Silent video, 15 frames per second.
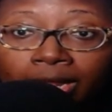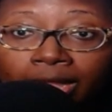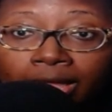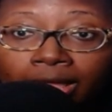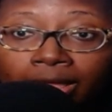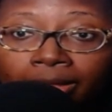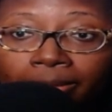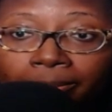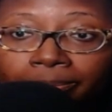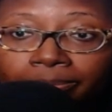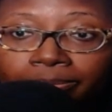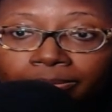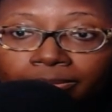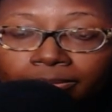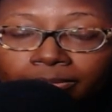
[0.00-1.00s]

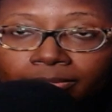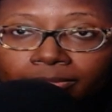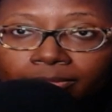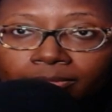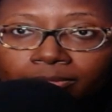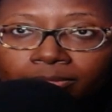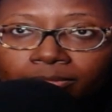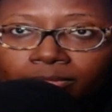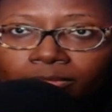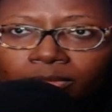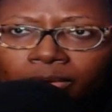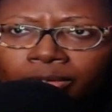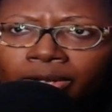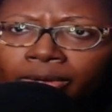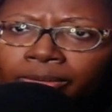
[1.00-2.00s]

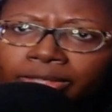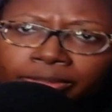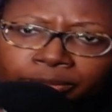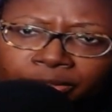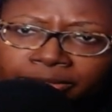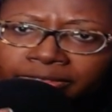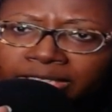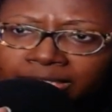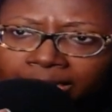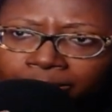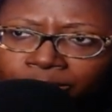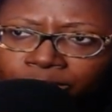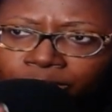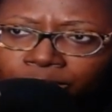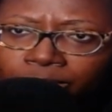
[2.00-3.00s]
or no, in the previous
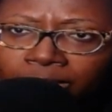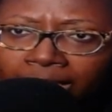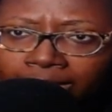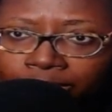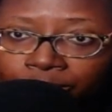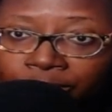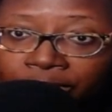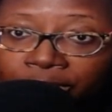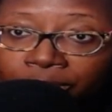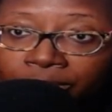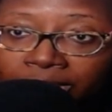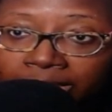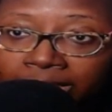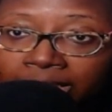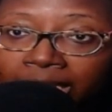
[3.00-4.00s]
episode at the
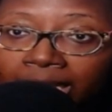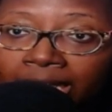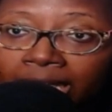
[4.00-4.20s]
reunion